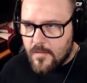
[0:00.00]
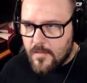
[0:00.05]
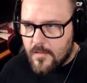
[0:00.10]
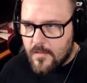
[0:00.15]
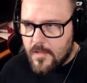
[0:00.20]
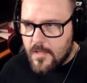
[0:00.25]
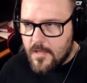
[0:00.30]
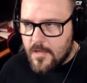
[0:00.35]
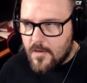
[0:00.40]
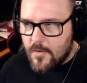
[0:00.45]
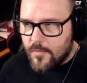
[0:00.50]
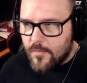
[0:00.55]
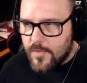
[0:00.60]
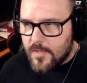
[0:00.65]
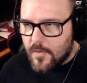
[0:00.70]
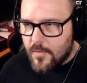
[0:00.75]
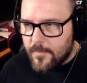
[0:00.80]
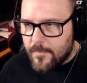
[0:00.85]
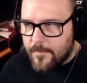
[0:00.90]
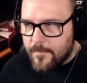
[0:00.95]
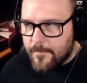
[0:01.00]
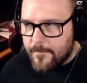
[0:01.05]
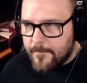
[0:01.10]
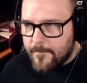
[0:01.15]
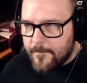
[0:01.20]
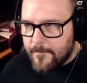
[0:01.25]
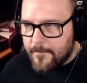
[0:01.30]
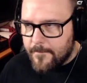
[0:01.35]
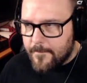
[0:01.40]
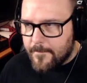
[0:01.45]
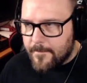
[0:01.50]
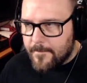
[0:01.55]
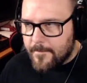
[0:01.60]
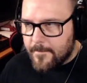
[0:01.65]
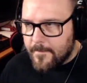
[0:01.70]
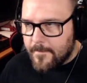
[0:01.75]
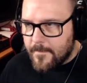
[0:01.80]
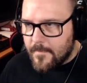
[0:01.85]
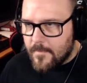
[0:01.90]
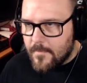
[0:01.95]
There we go.
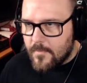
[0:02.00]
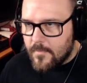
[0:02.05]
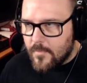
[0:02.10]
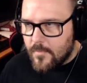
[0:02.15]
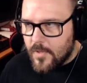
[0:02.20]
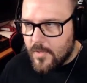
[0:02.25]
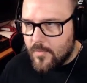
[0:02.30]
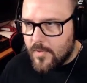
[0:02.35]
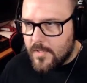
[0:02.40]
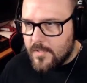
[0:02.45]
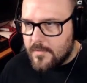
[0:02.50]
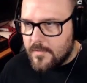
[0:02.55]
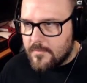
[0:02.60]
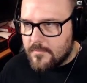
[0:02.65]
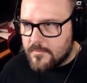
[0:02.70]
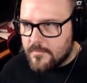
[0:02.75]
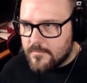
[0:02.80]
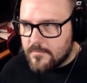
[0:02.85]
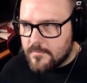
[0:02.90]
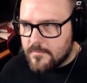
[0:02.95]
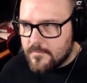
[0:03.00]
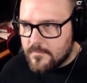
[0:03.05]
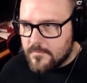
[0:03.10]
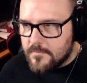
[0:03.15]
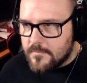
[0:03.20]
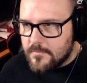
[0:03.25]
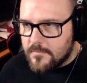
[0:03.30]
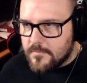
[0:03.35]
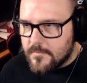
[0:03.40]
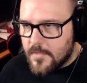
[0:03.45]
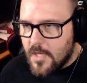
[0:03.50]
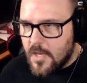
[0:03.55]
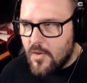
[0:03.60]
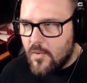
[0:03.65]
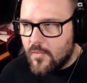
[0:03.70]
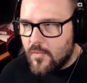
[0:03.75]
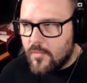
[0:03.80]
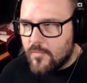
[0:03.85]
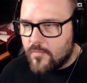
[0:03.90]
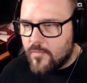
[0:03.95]
Wait, what?
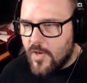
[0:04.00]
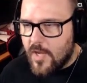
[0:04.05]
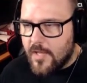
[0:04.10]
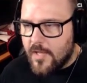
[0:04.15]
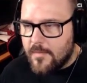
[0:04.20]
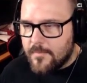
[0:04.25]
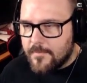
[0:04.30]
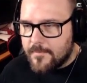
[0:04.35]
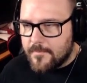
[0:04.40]
Oh, right.